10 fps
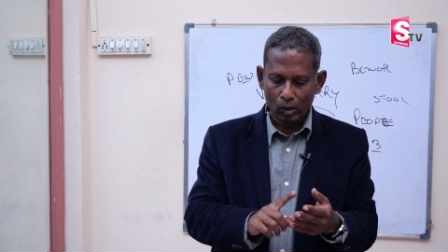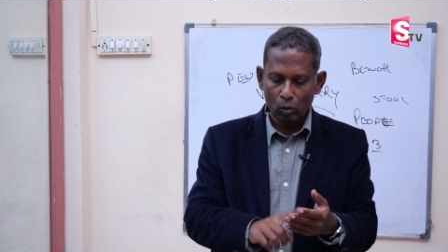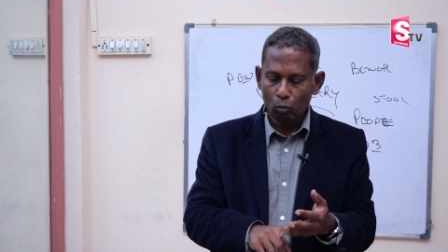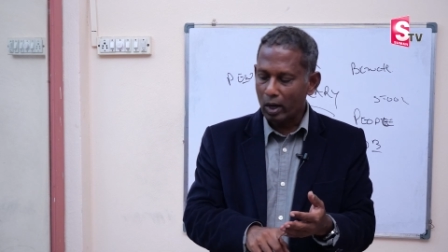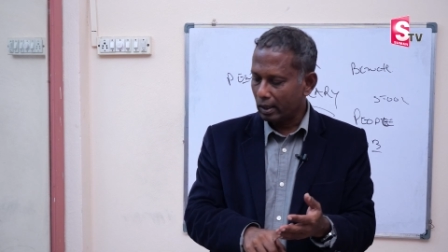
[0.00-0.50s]

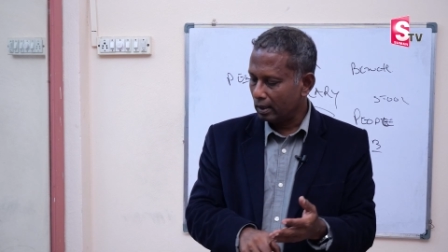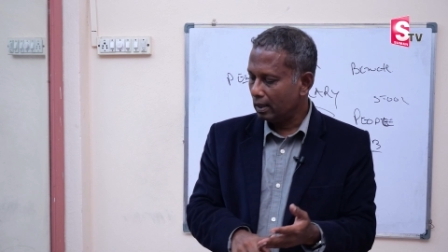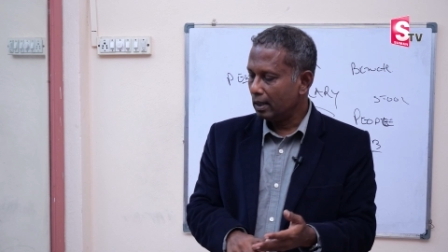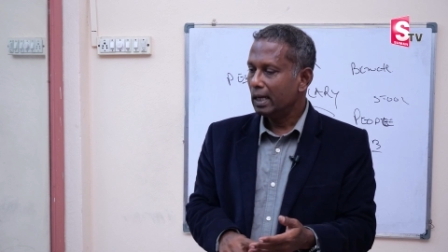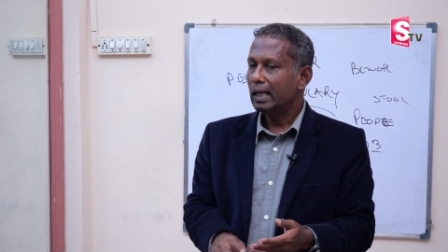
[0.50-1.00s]
One.
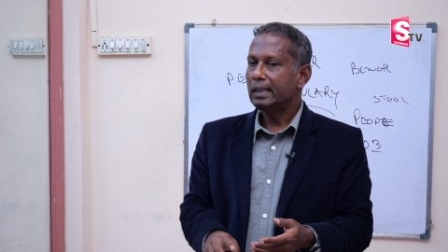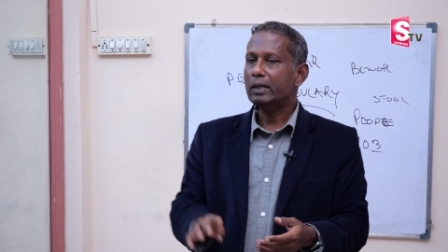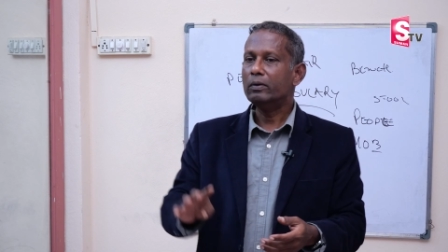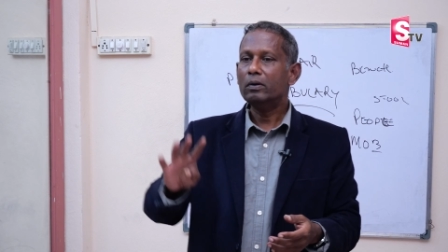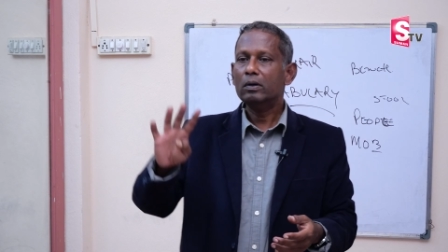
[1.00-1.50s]

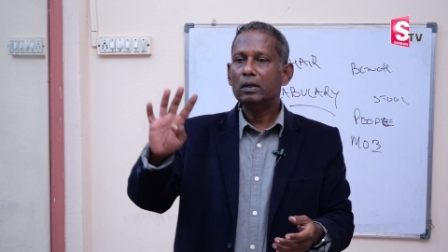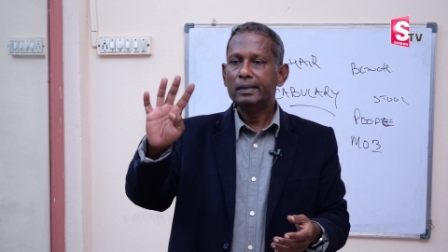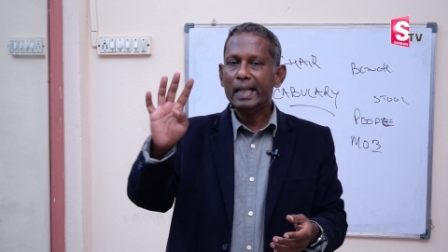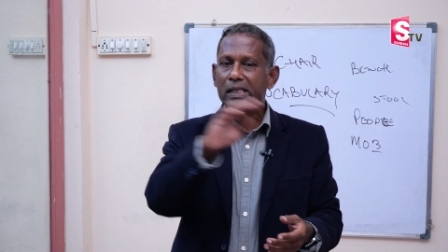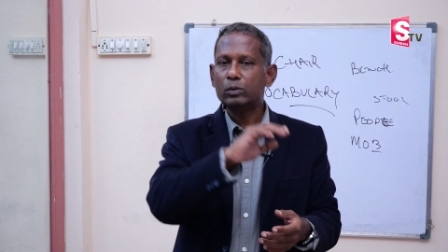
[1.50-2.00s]
The
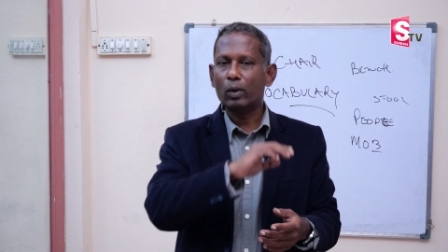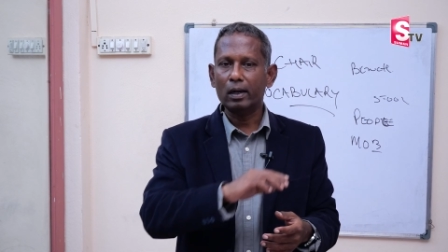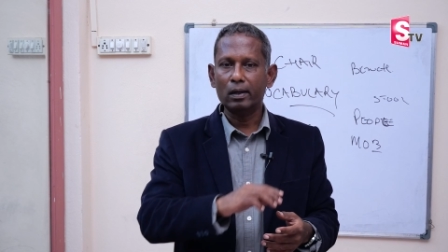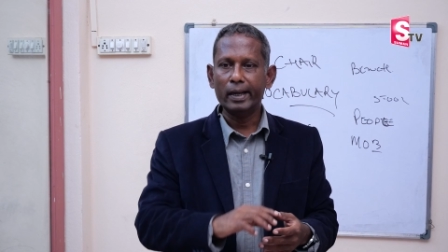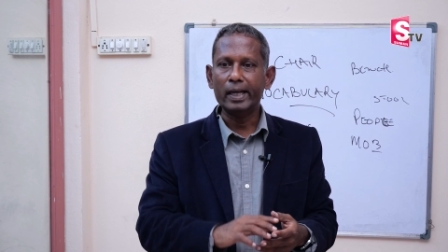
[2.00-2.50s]
next
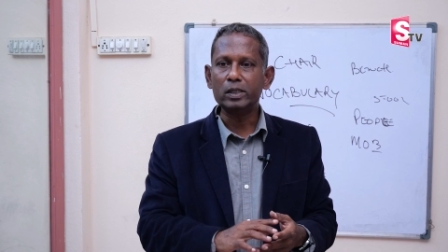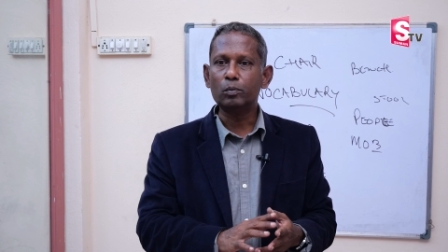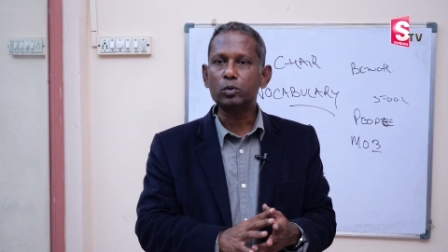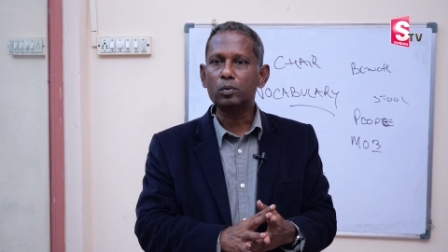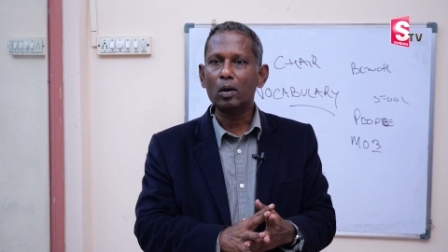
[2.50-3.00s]
one is
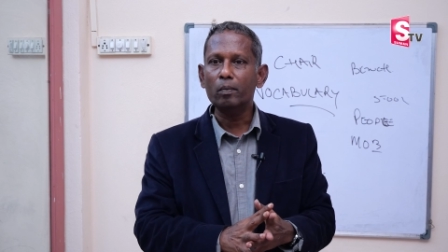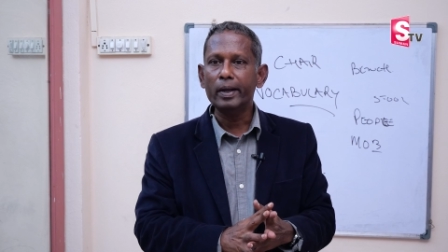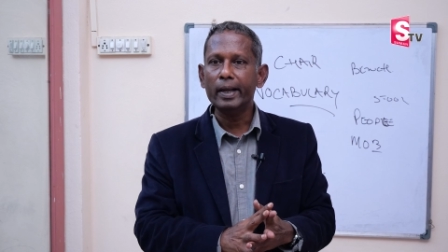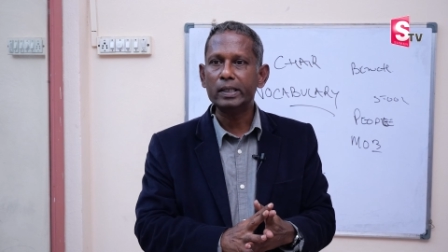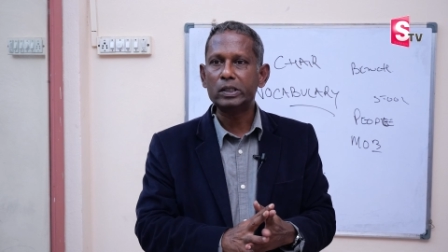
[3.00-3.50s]
most
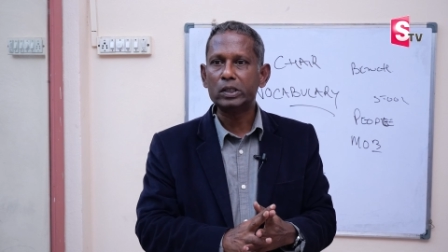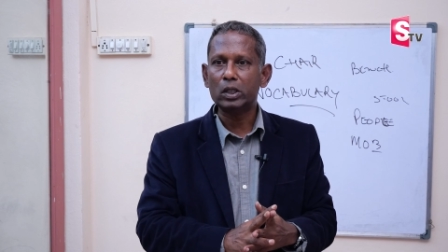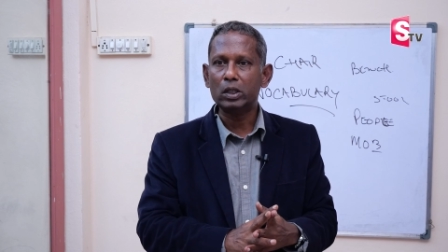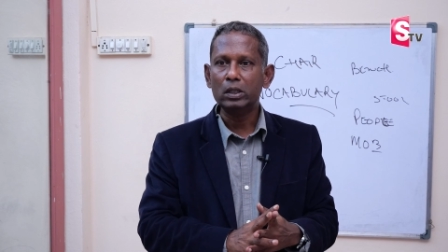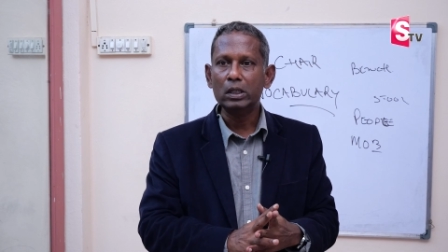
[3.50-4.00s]
probably it's
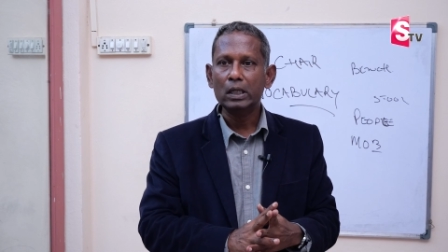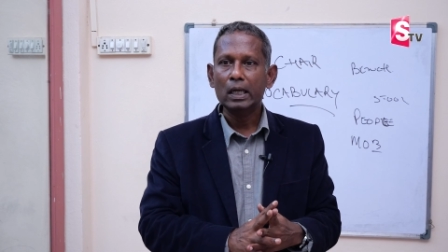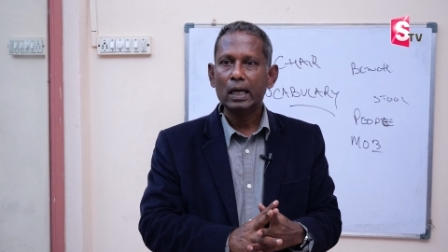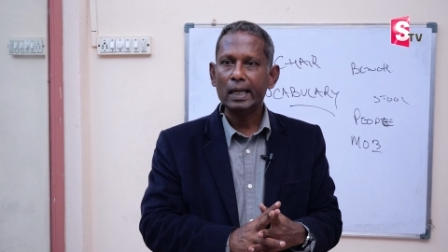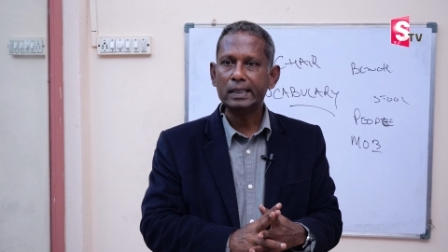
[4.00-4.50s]
a,
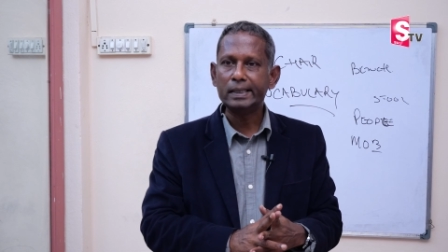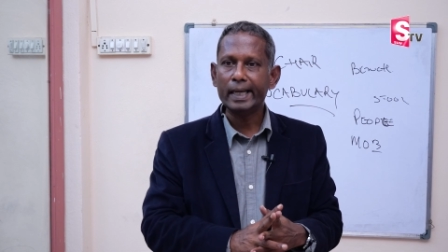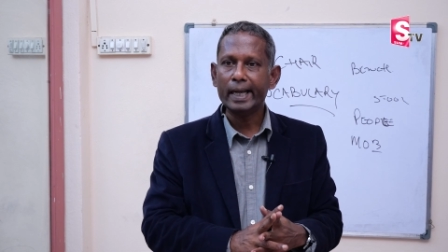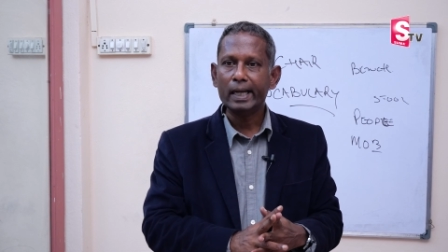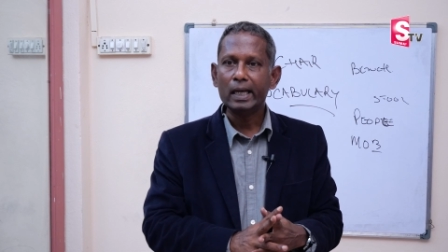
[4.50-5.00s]
let's
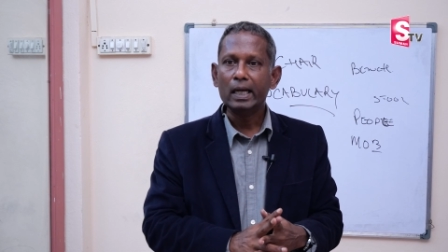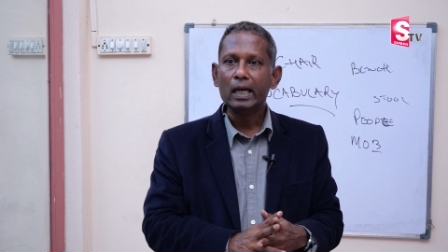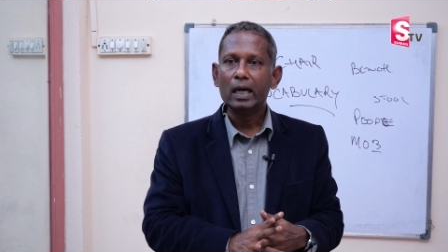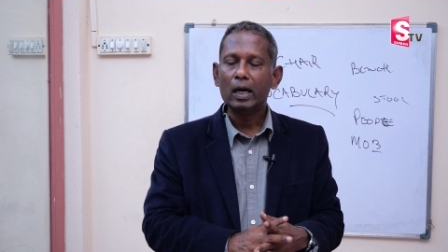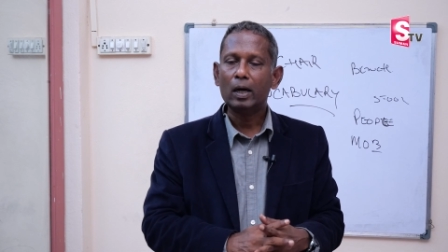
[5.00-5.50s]
say,
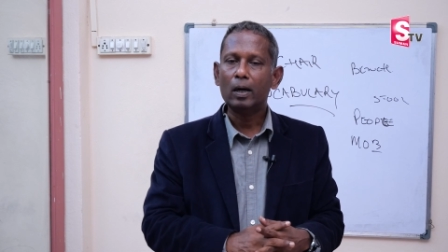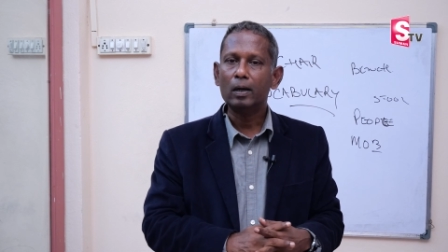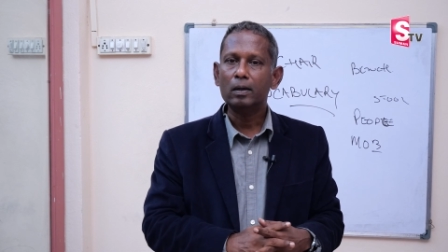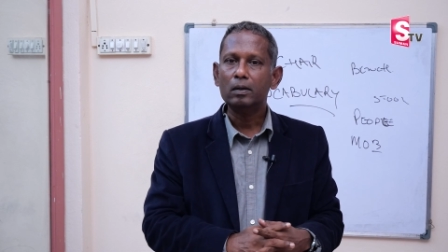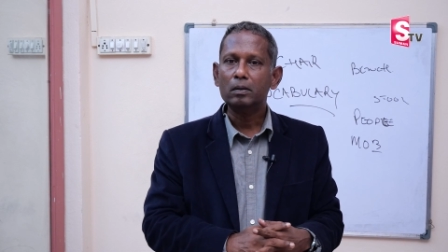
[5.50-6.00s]
uh,